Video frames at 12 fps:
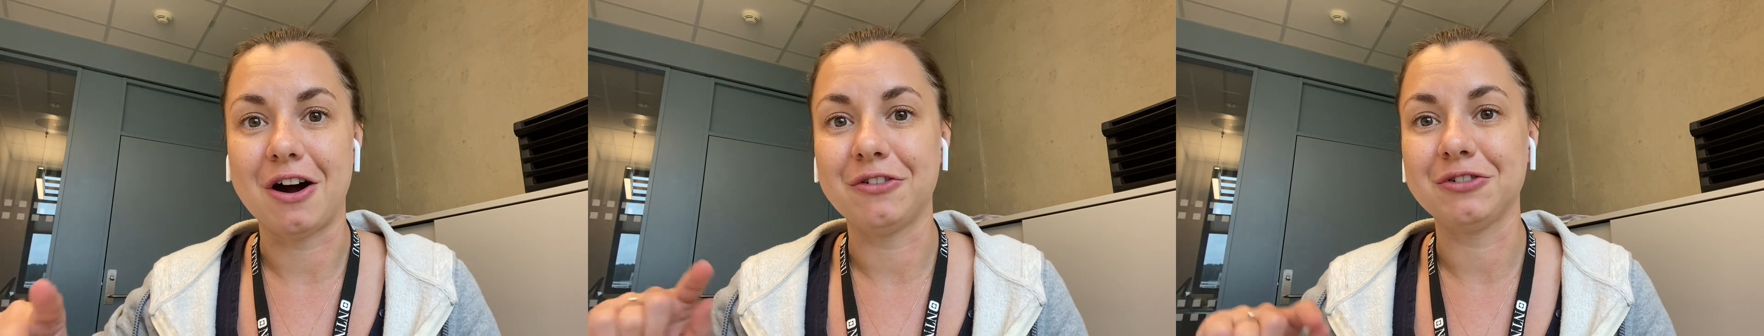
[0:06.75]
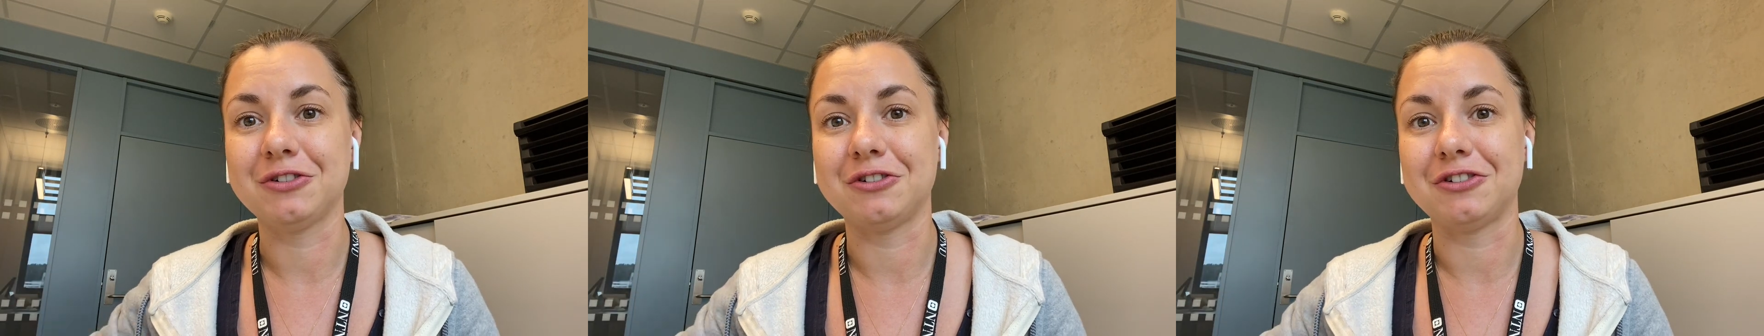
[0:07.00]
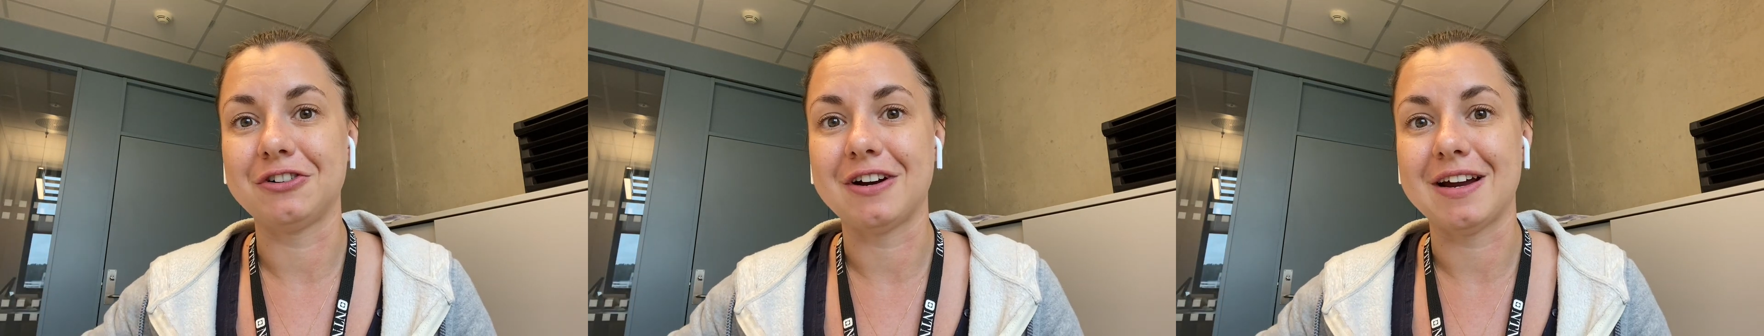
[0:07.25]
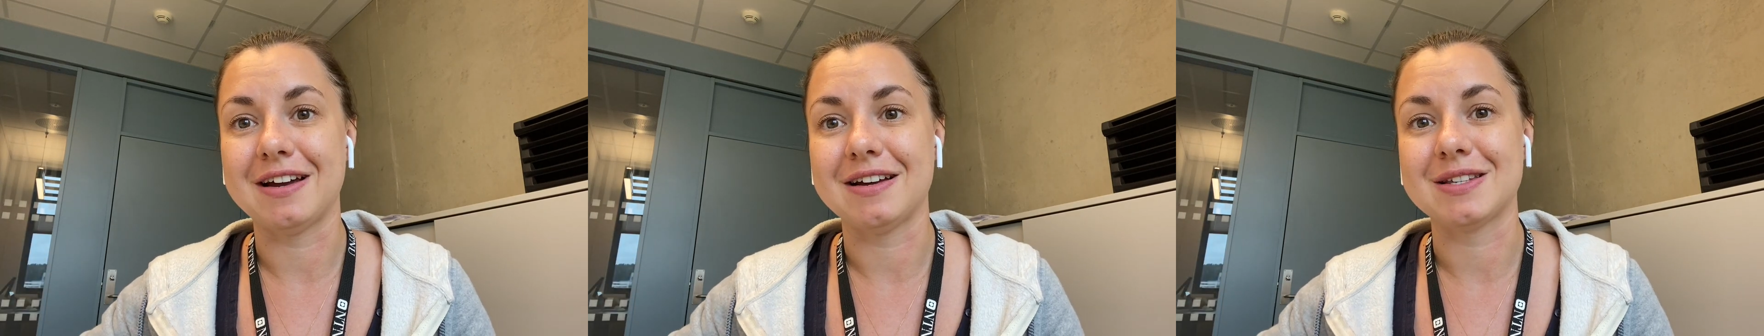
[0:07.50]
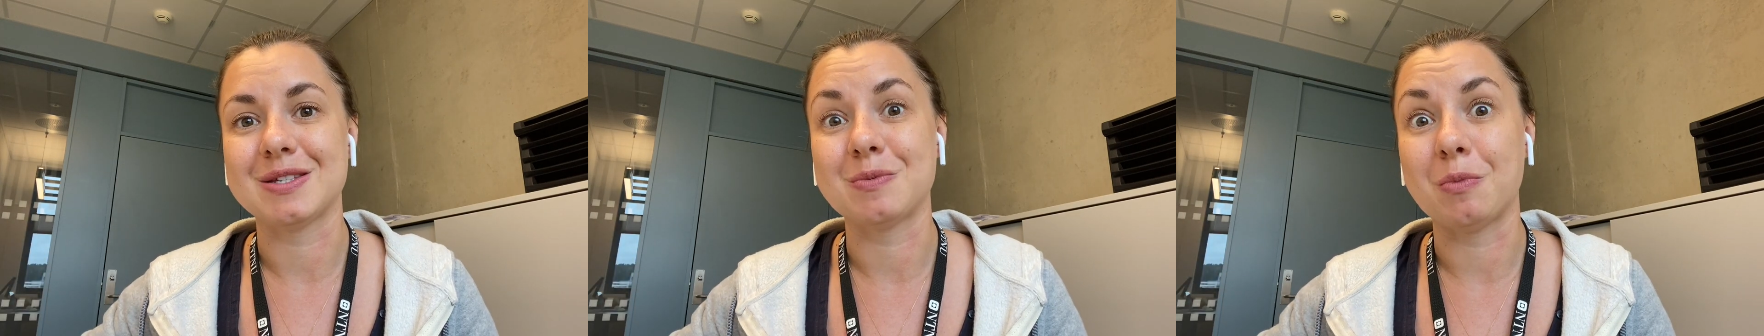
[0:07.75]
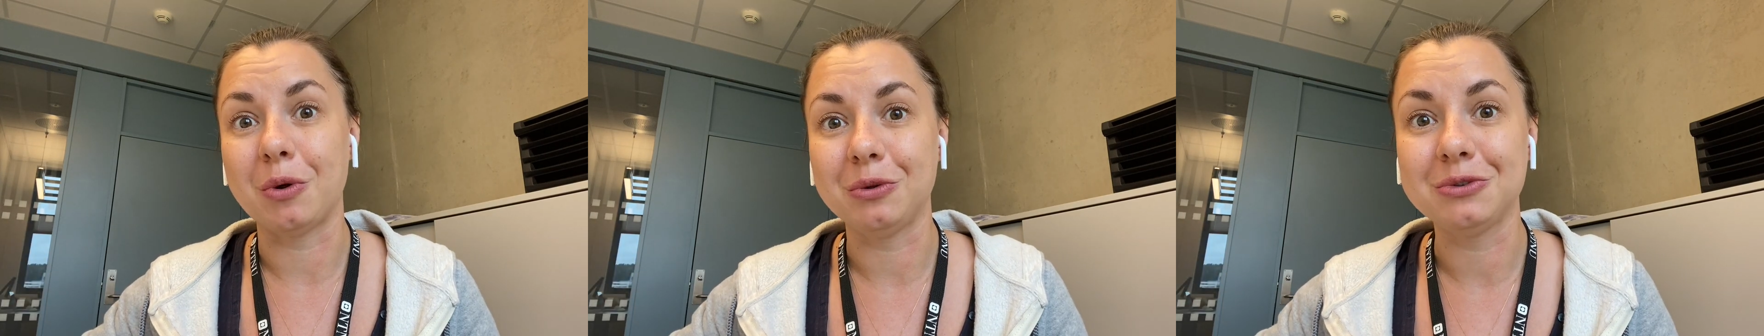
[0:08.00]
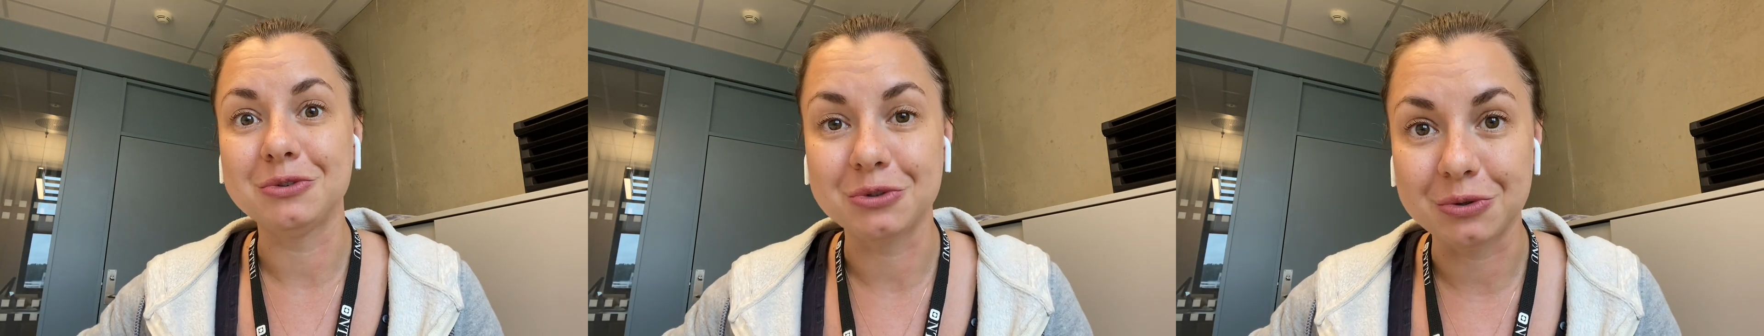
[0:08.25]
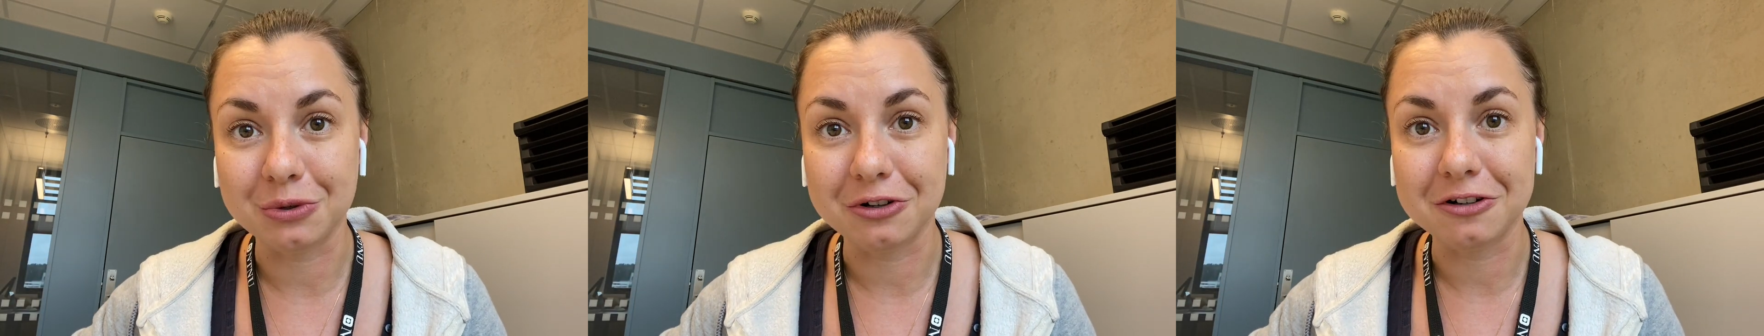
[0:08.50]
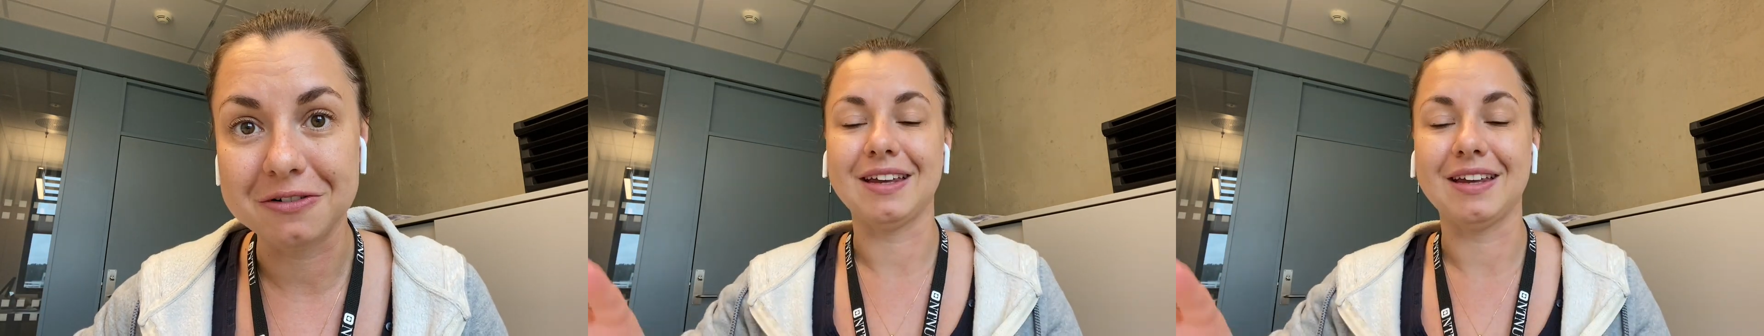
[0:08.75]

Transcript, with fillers: after a small tour